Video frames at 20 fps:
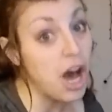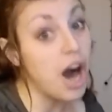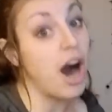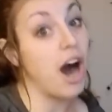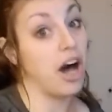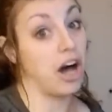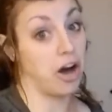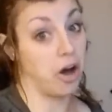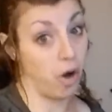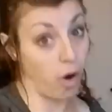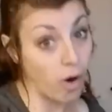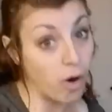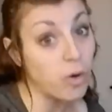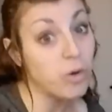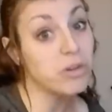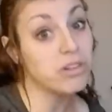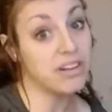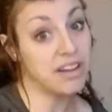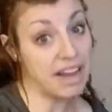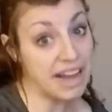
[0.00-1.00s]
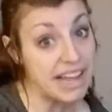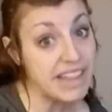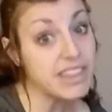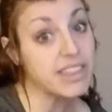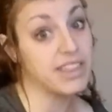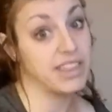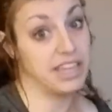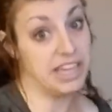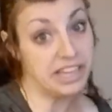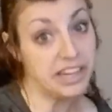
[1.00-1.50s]
a whole
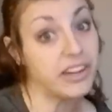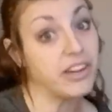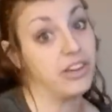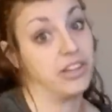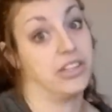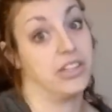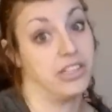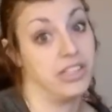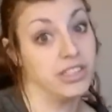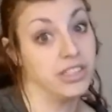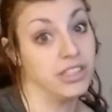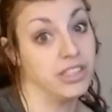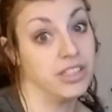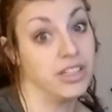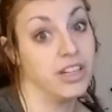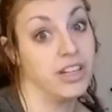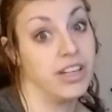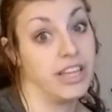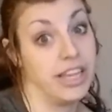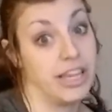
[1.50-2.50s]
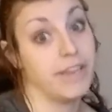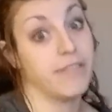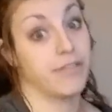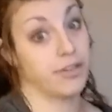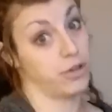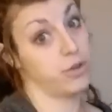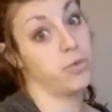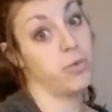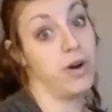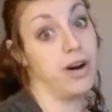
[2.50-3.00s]
lot thicker if
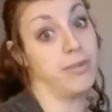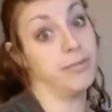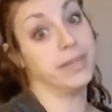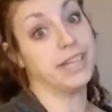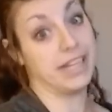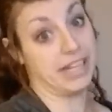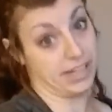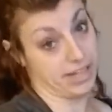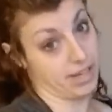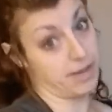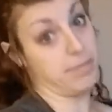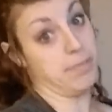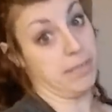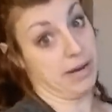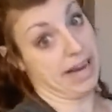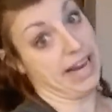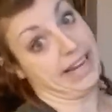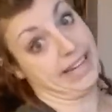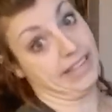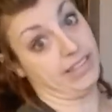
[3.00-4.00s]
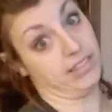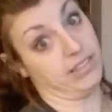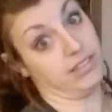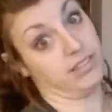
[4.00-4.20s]
you want me to keep buying.